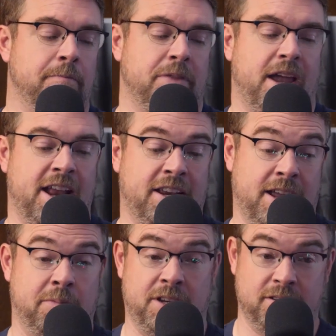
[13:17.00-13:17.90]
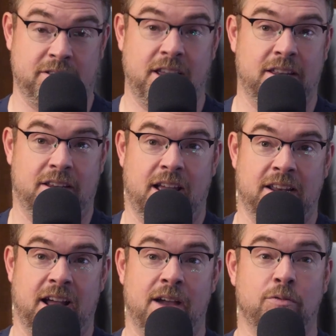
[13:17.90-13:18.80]
And it did. And
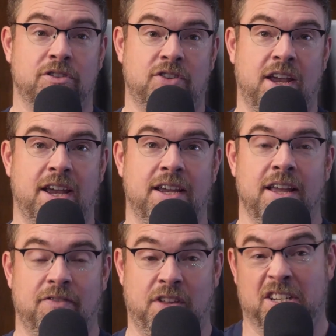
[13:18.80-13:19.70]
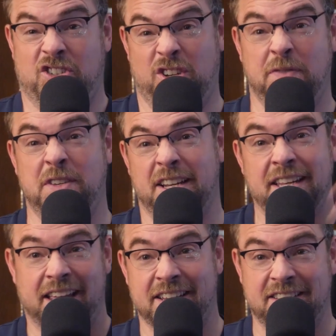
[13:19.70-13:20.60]
I would say that it shifted
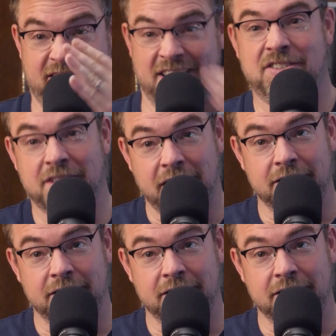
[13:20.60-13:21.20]
again since then.